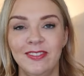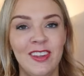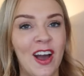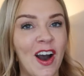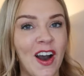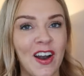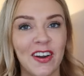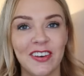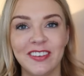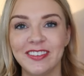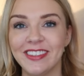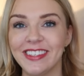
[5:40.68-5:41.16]

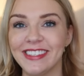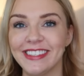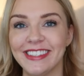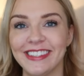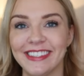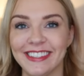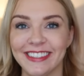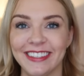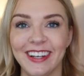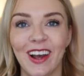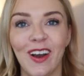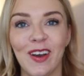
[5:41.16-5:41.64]
No, this
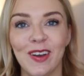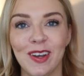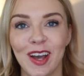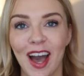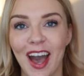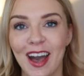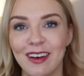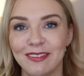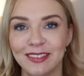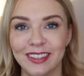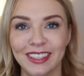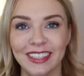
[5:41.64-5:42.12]
is a
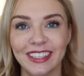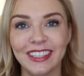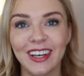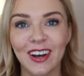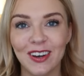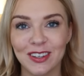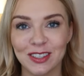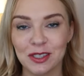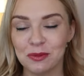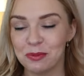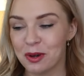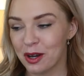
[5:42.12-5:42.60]
heavy
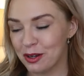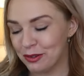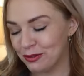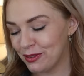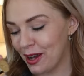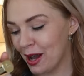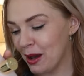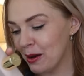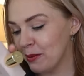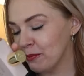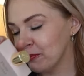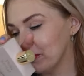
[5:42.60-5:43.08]
eau de
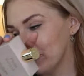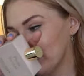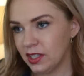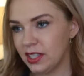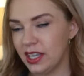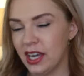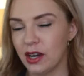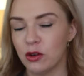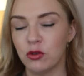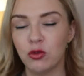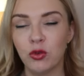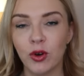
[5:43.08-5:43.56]
parfum.
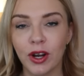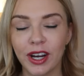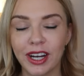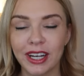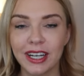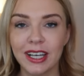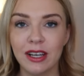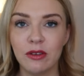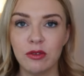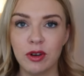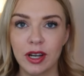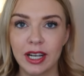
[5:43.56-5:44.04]
Yeah,
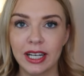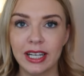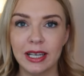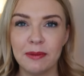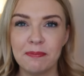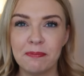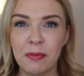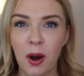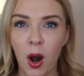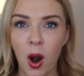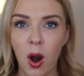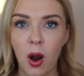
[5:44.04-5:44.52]
really, really
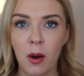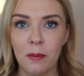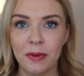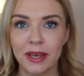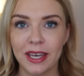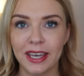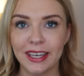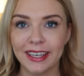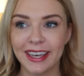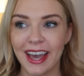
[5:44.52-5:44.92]
balmy.